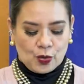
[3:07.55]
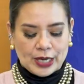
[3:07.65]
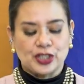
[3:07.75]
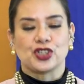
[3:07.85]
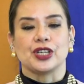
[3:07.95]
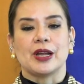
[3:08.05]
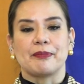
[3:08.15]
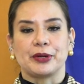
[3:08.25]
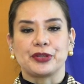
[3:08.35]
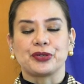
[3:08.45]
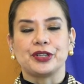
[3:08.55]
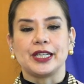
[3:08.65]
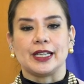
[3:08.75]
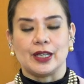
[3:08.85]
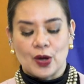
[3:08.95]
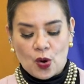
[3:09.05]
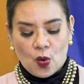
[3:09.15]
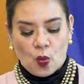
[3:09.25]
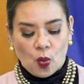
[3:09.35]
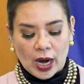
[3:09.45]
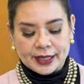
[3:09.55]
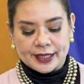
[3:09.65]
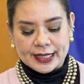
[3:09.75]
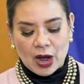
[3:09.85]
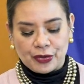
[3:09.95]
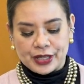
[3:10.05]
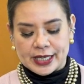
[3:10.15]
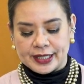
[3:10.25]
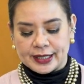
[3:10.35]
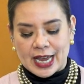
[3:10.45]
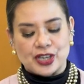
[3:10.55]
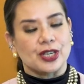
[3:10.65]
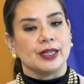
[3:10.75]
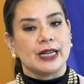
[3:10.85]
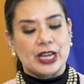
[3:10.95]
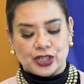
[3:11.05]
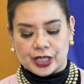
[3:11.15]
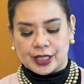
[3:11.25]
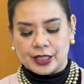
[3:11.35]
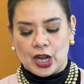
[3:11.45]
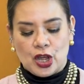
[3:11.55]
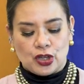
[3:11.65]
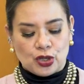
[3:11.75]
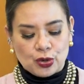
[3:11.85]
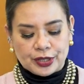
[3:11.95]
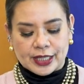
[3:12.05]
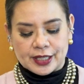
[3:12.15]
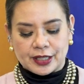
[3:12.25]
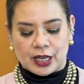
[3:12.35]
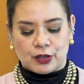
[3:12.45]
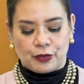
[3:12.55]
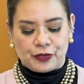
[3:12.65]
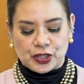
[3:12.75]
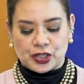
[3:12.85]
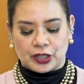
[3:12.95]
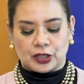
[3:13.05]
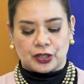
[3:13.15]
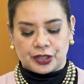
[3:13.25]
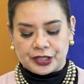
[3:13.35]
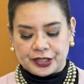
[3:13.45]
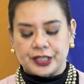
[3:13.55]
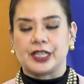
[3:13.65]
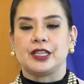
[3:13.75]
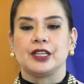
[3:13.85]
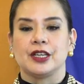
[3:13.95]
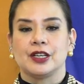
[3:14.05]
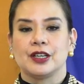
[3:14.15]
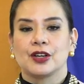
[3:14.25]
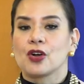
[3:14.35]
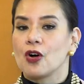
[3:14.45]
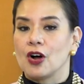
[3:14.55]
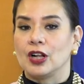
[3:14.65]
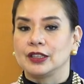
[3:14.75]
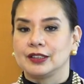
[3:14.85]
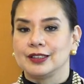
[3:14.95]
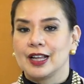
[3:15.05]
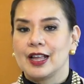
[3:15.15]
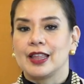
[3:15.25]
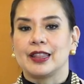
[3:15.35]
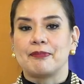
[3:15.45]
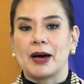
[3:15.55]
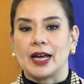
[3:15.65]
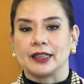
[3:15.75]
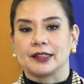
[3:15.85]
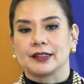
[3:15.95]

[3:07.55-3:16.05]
Question number three. What Southeast Asian nation uses an official currency called the baht?